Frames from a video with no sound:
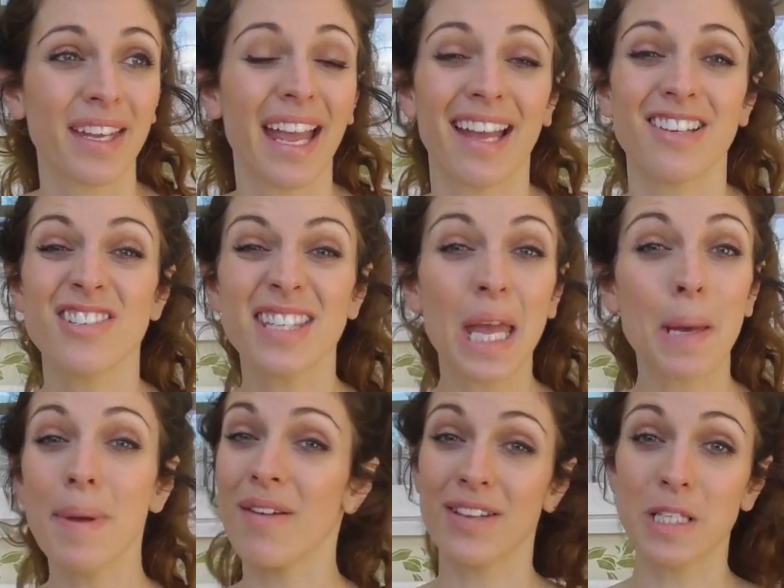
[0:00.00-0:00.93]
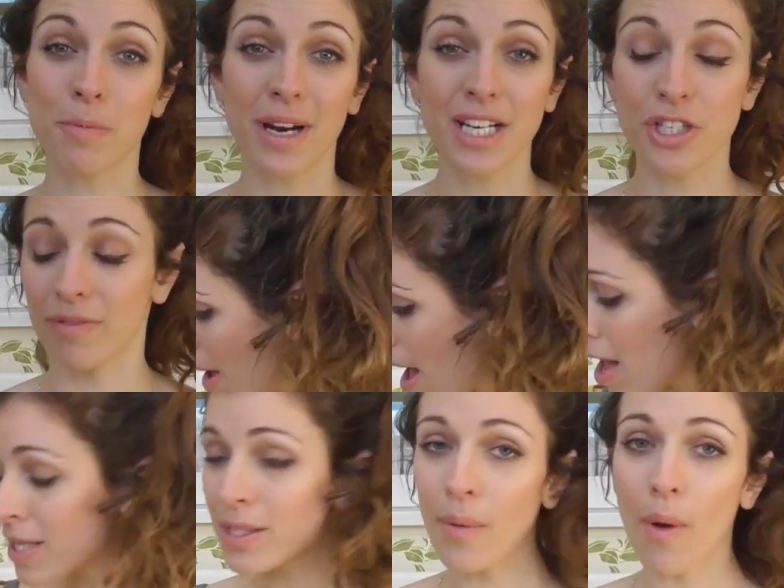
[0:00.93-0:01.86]
yeah, just get a bit of inspiration.
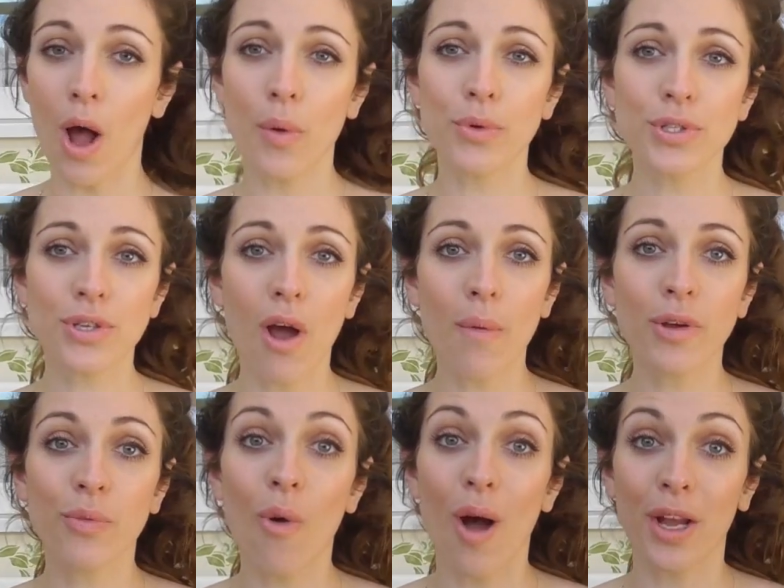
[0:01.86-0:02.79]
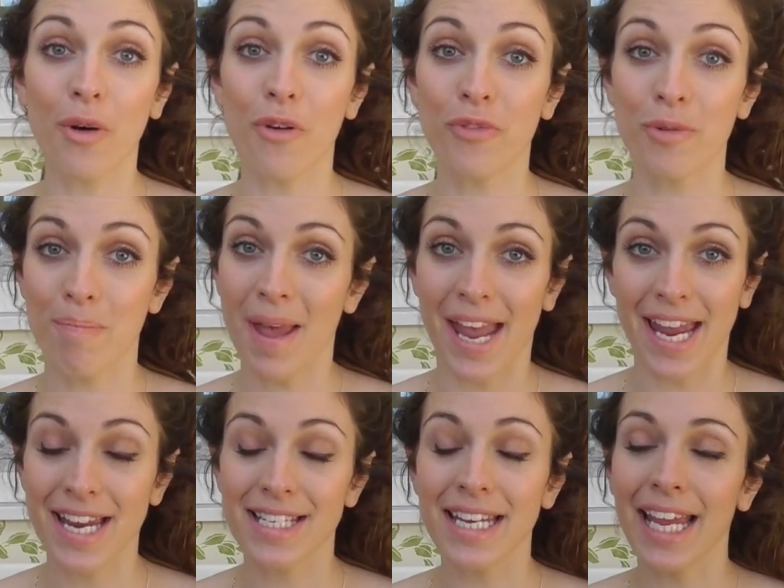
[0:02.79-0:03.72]
So I will start with what I got from
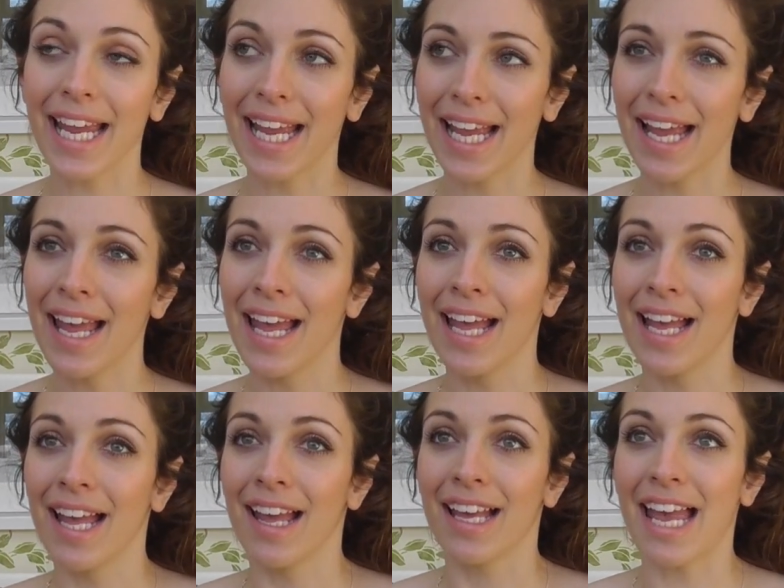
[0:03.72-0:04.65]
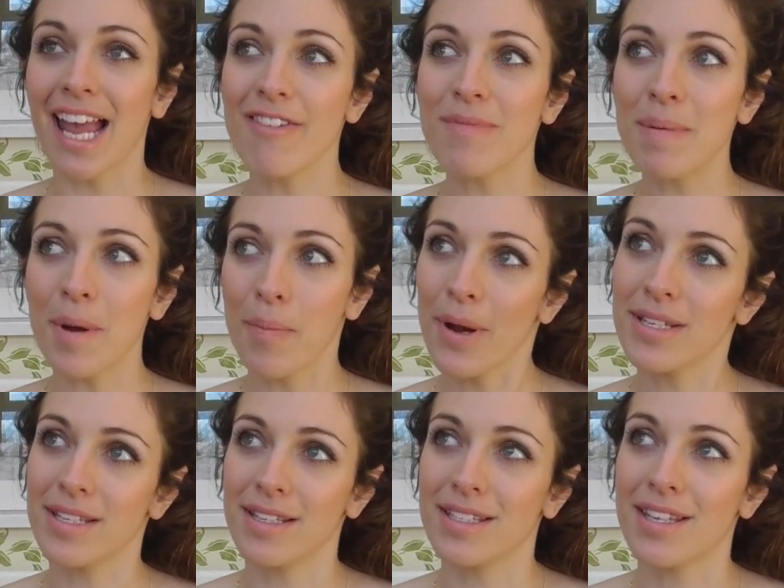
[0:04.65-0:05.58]
Pete. He gave me my
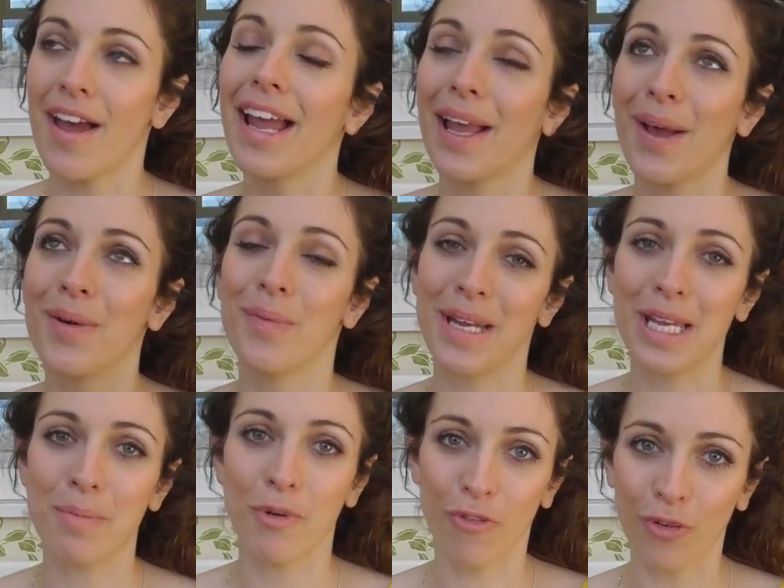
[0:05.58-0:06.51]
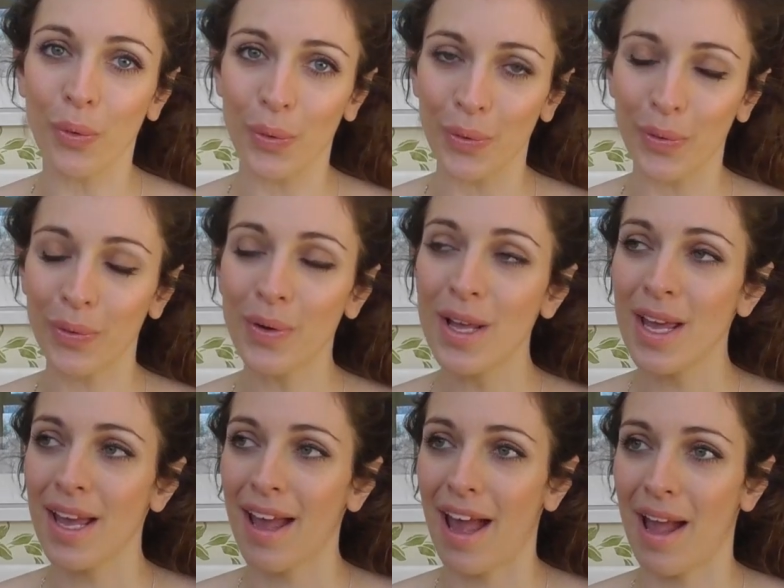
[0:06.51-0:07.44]
presents like a week before,
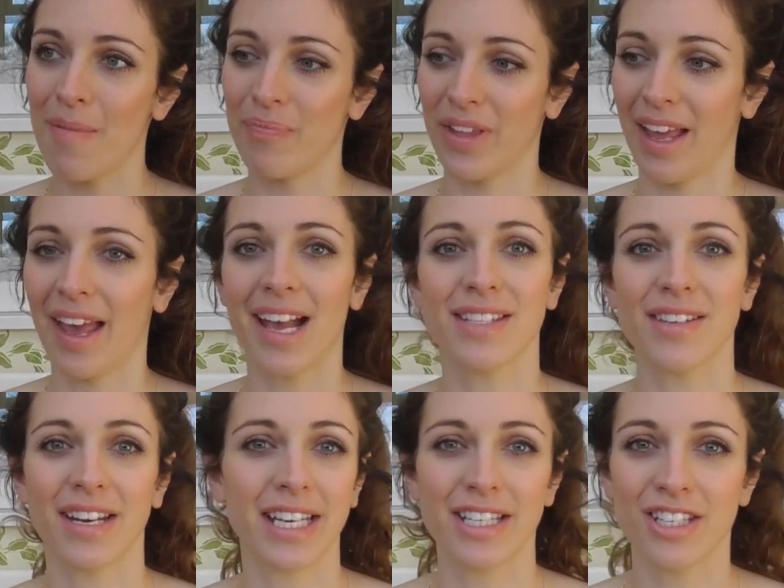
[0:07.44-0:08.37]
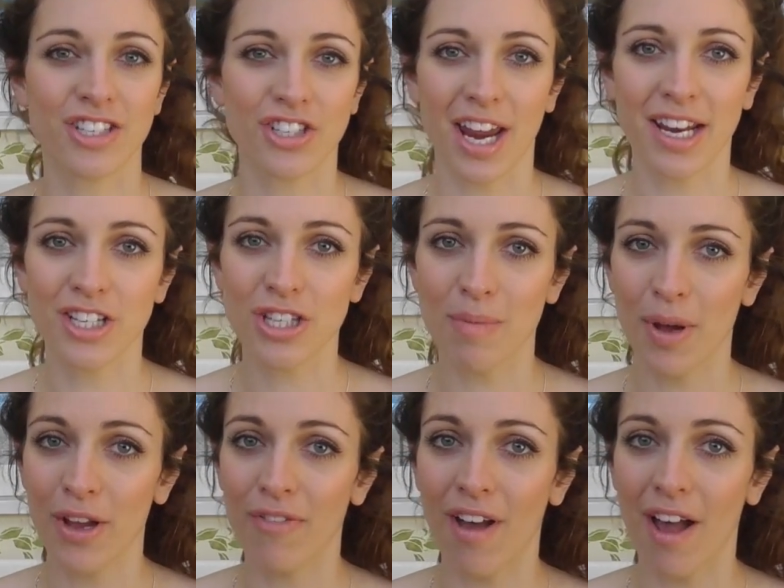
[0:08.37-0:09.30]
in case I needed to change them
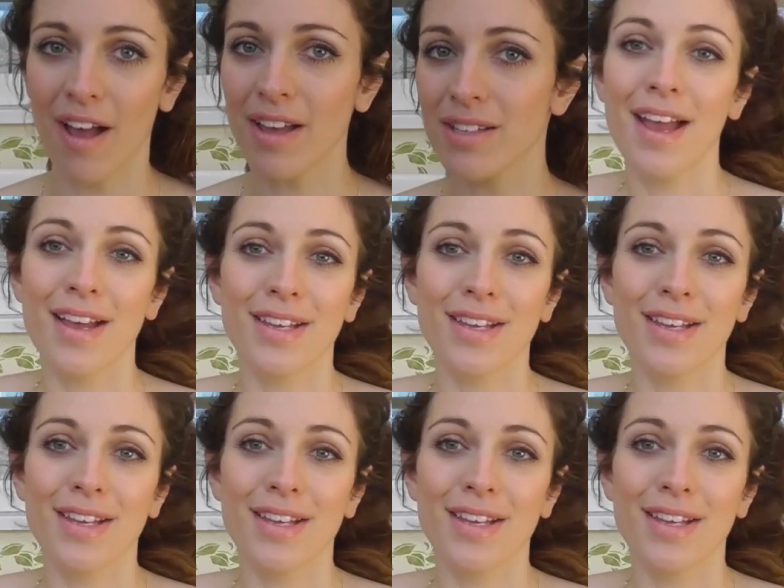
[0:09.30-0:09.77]
over.